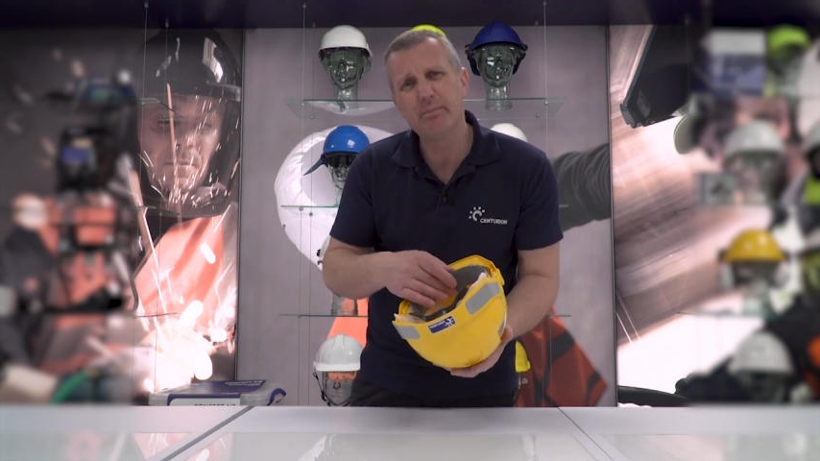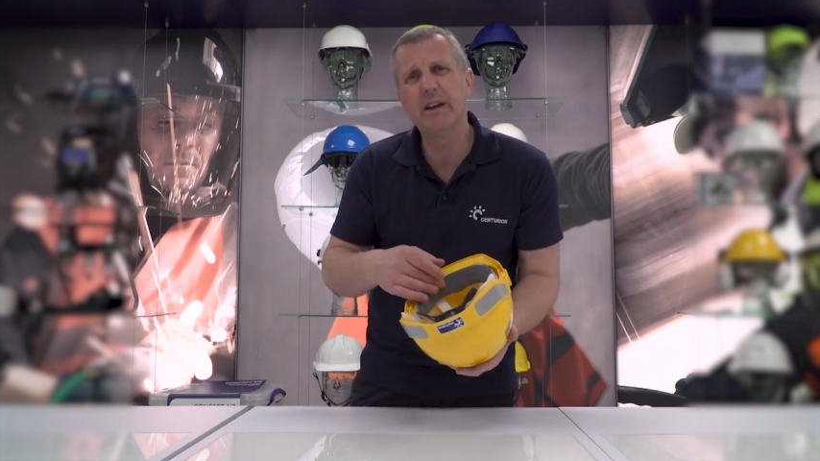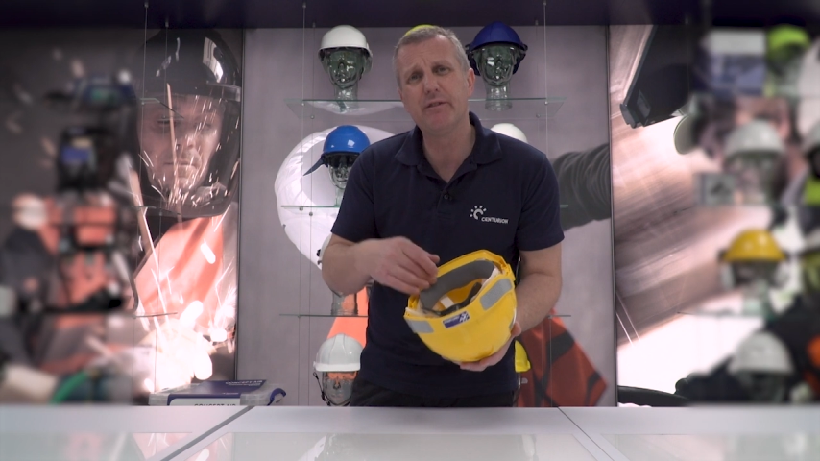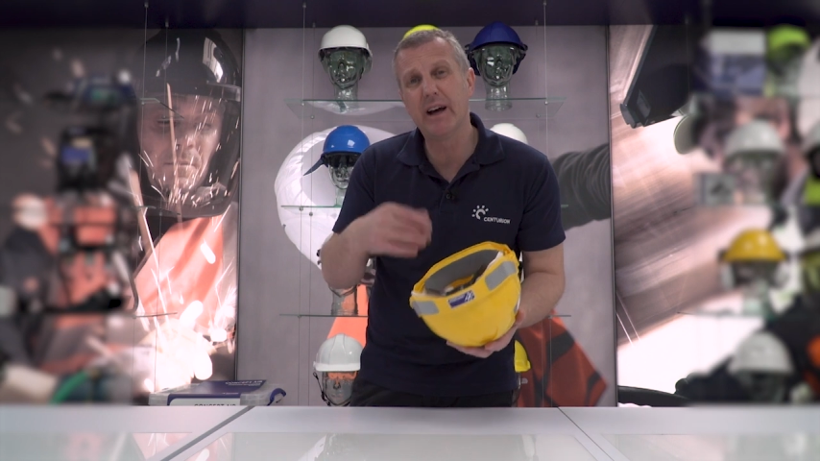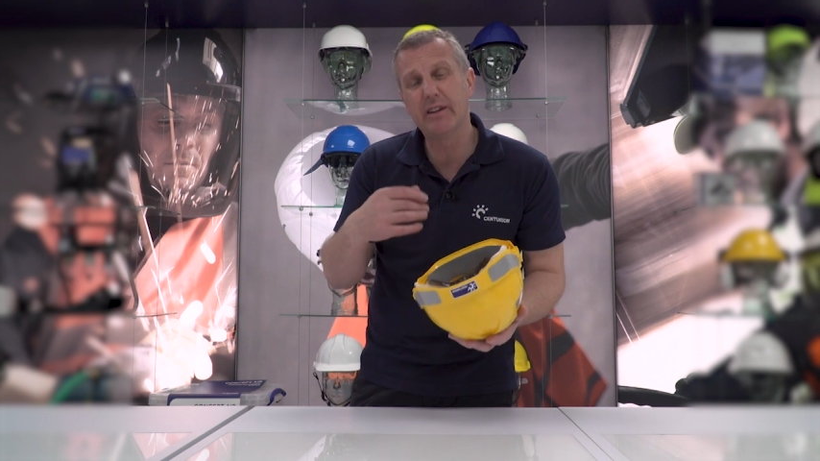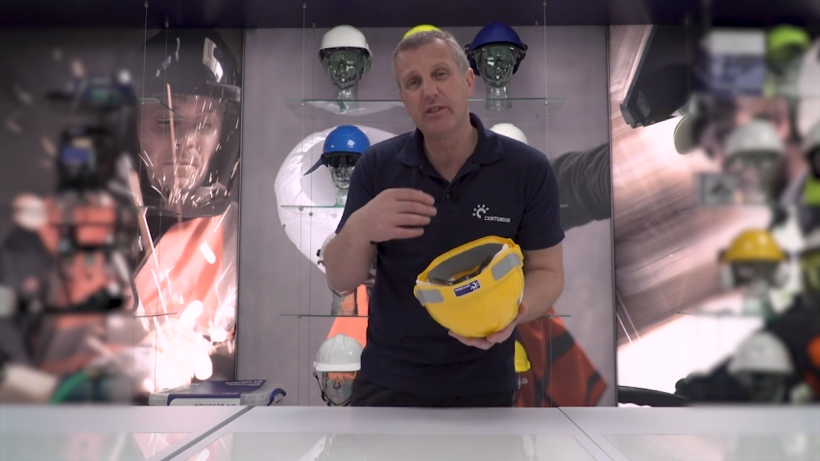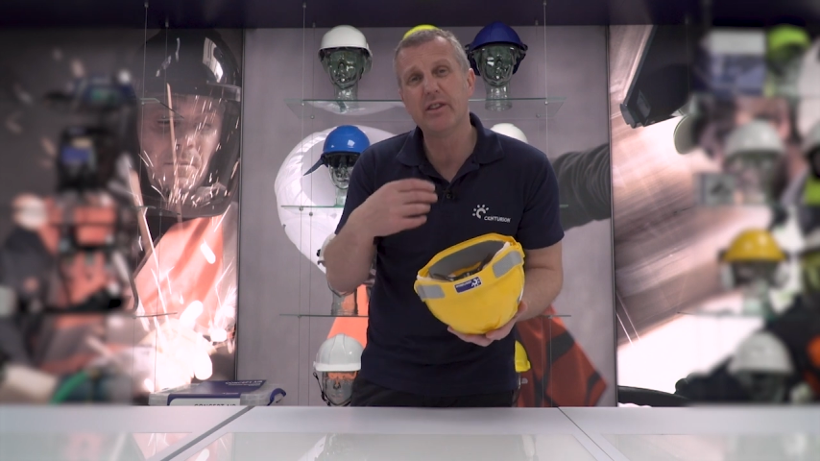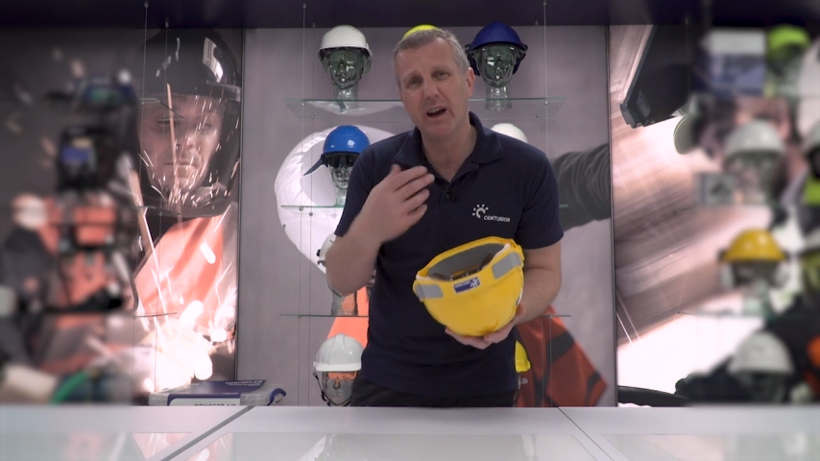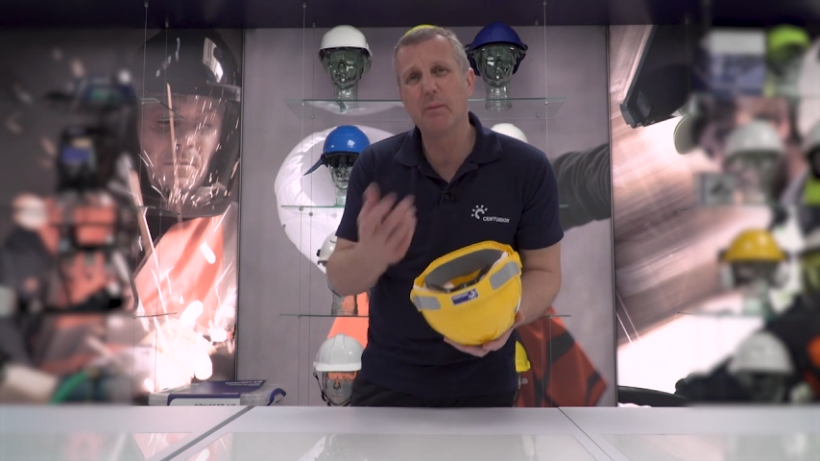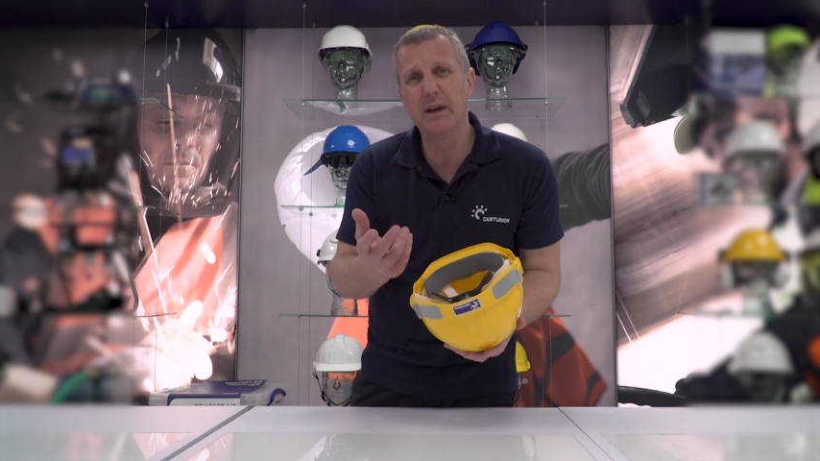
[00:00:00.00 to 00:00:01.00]
If that's
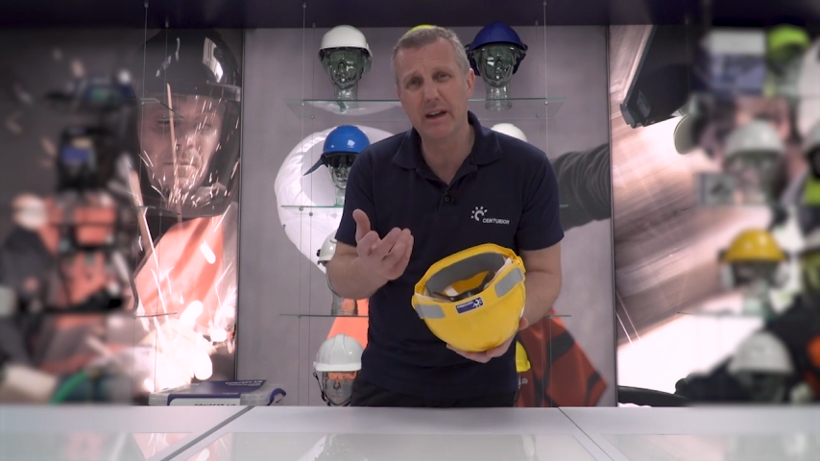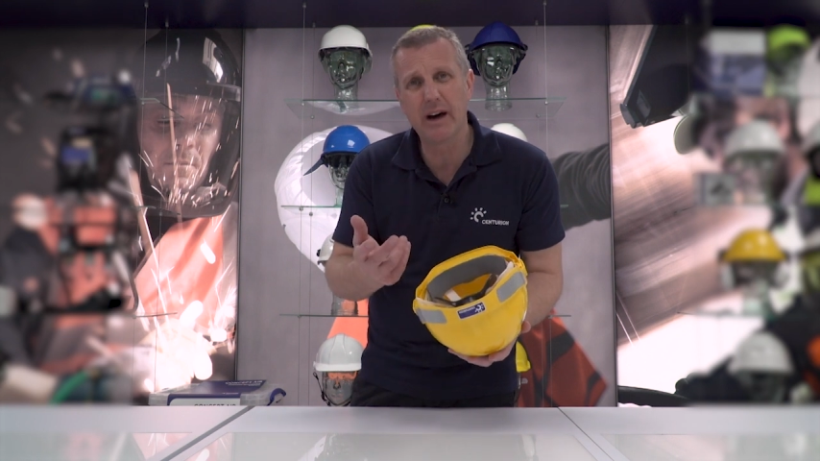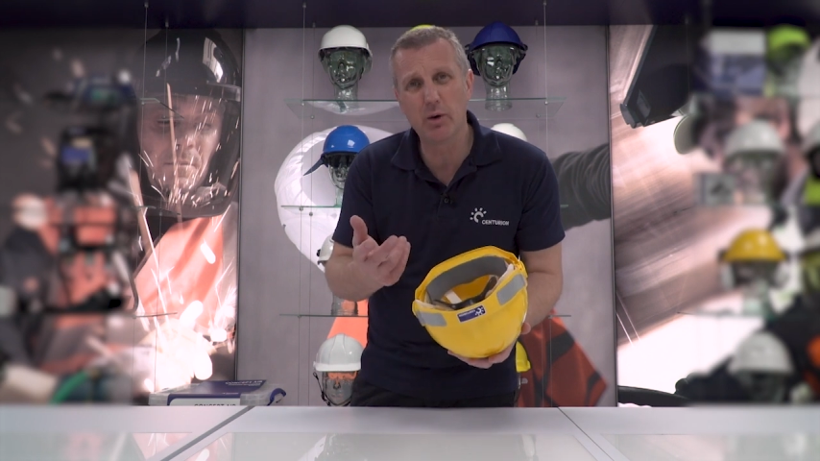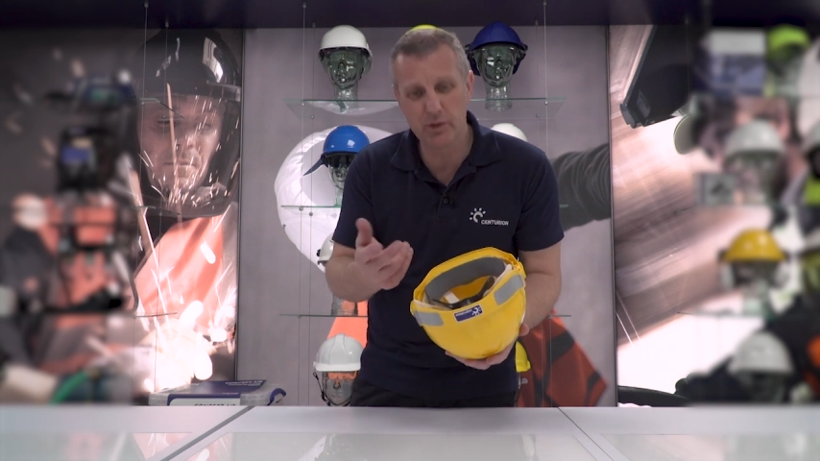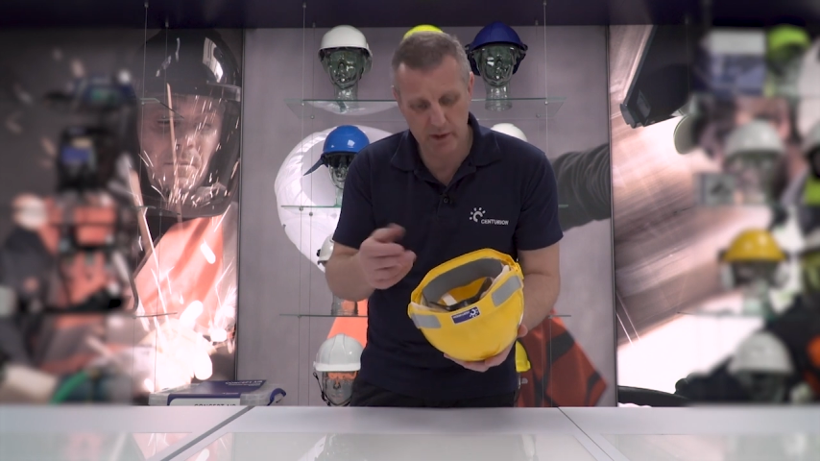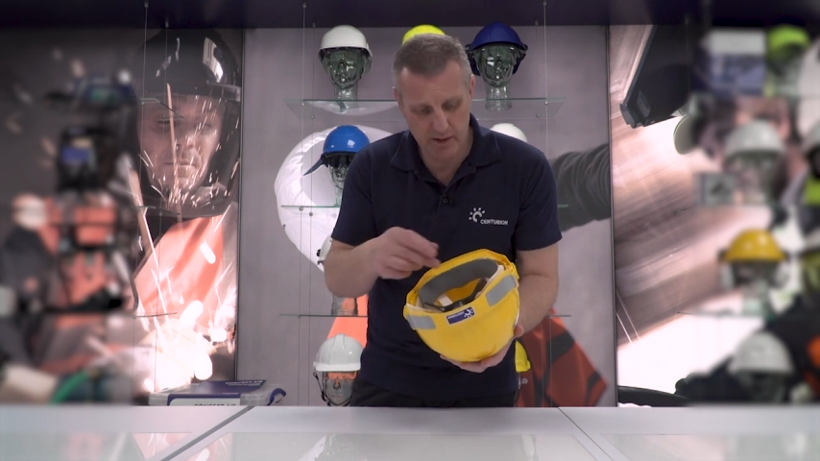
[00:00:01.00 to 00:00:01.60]
a bit old,